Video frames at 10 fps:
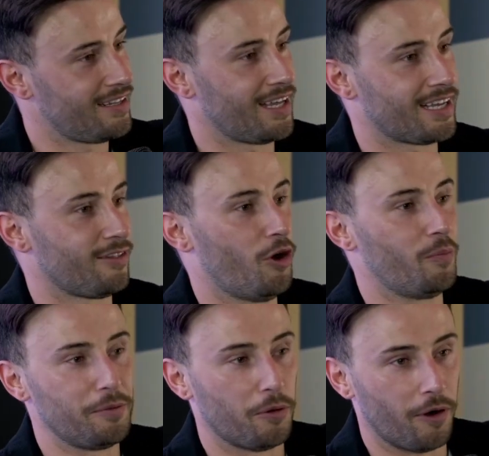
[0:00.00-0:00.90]
Like, a lot of
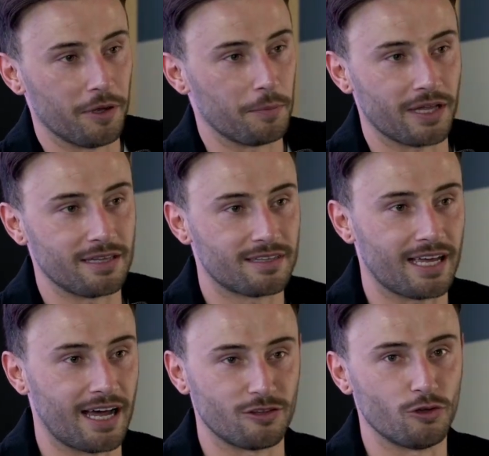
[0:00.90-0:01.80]
people probably playing today
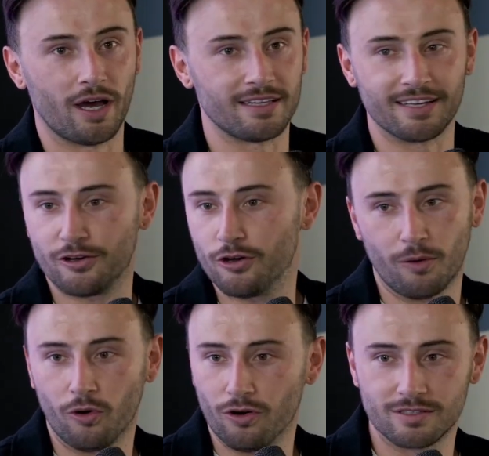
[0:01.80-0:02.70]
had no idea who I
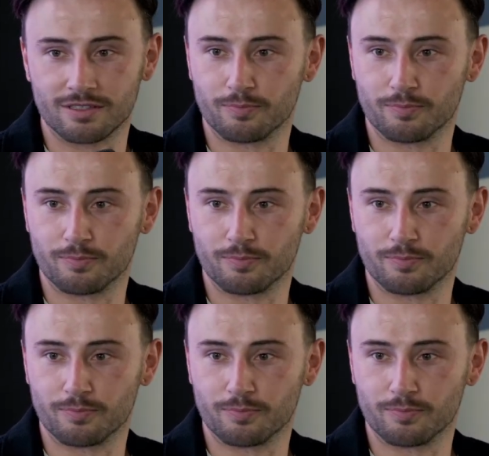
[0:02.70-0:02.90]
was,